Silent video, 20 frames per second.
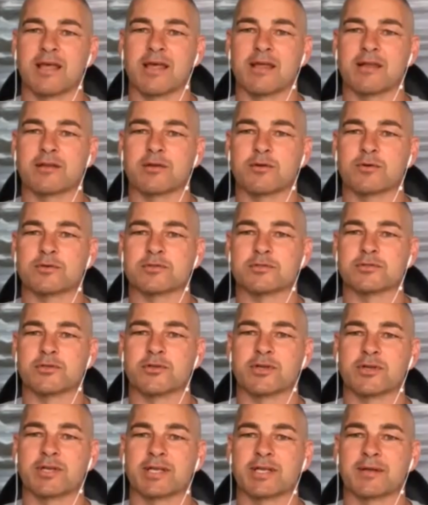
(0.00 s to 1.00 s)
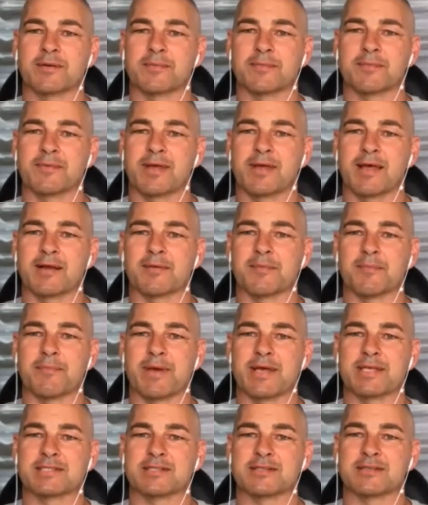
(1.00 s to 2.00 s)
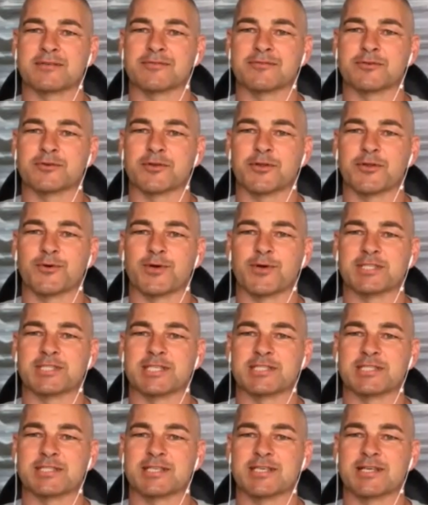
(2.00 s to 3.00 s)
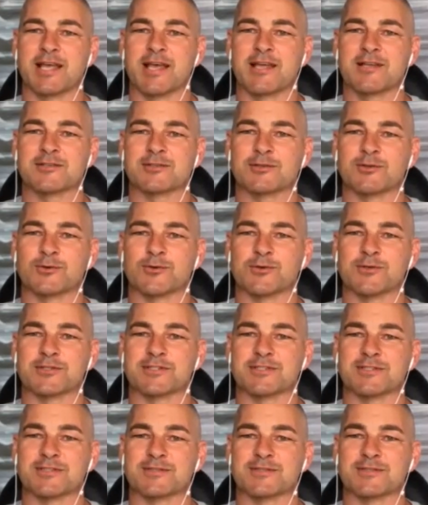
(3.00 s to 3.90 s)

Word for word: And you're certainly an ambassador for QHHT and Dolores